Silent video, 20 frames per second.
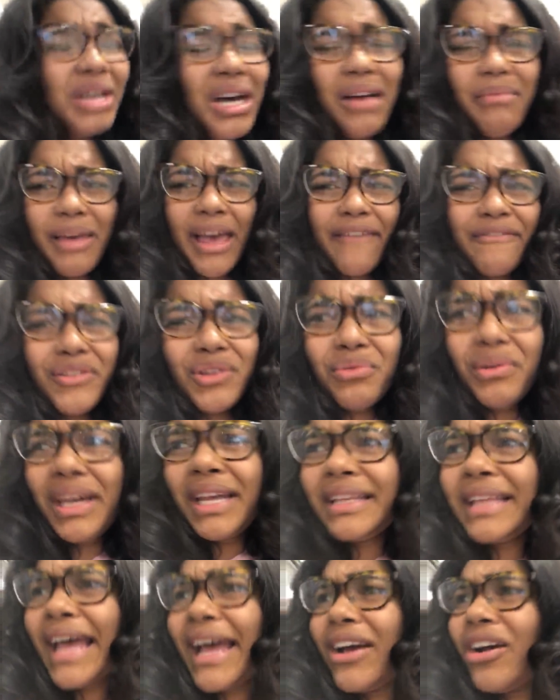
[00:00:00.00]
gum after you
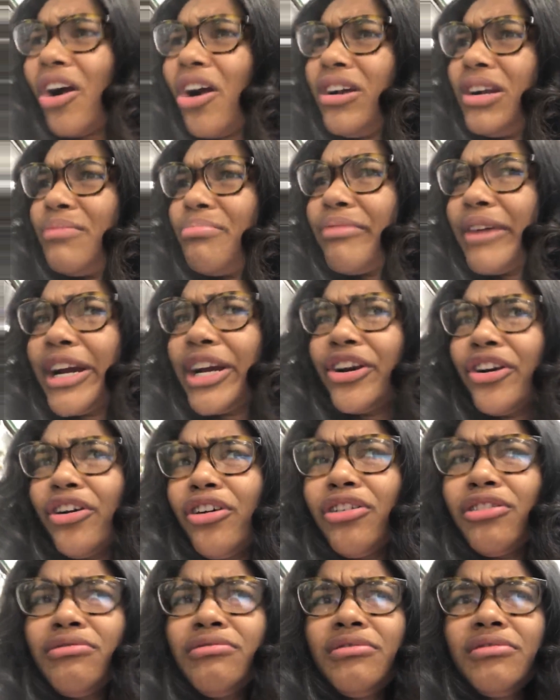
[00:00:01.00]
eat that garlic bread,
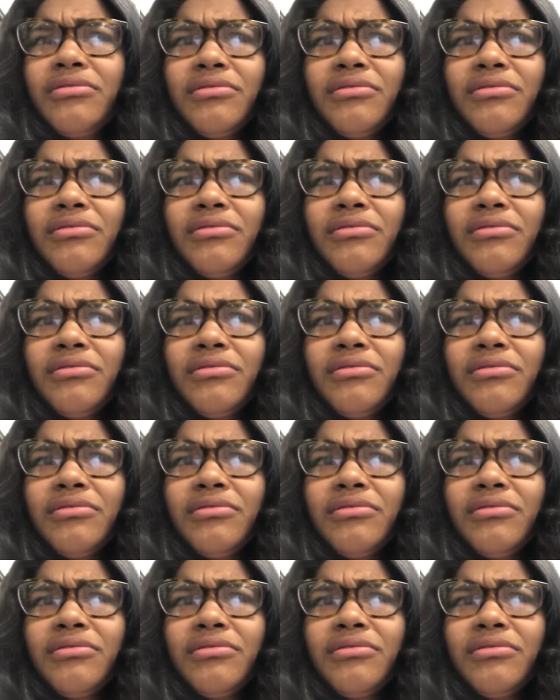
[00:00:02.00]
girl.